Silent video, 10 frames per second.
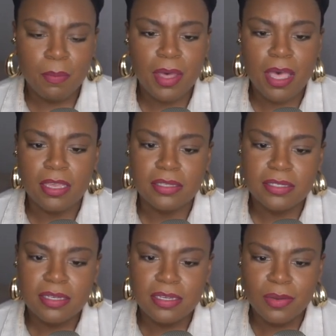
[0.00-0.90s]

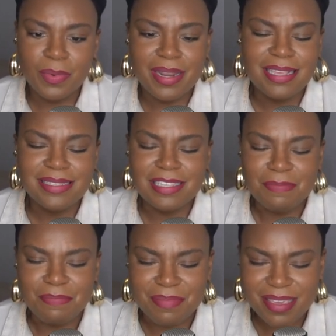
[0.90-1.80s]
But when I
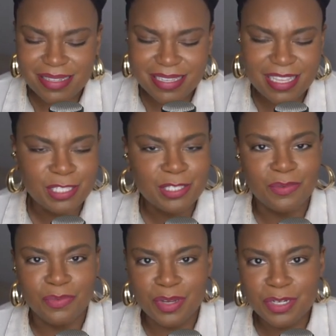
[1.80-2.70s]
submit and
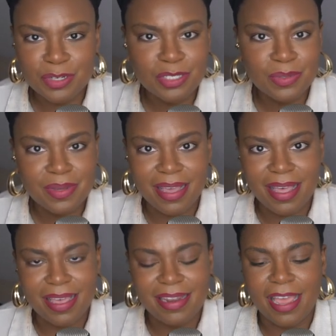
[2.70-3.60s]
surrender to
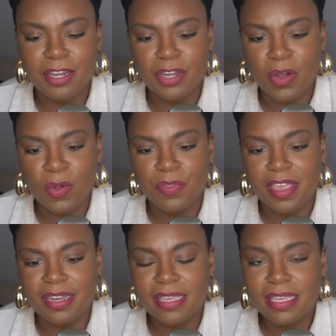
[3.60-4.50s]
God, I know
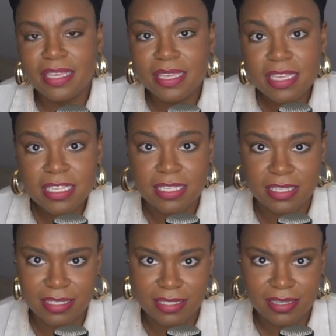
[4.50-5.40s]
that
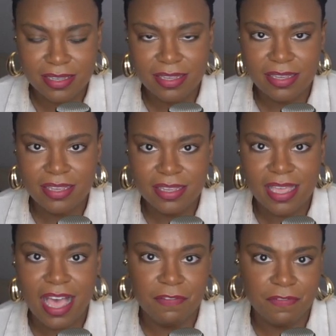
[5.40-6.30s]
His
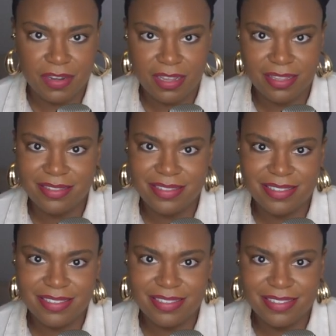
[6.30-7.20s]
confidence,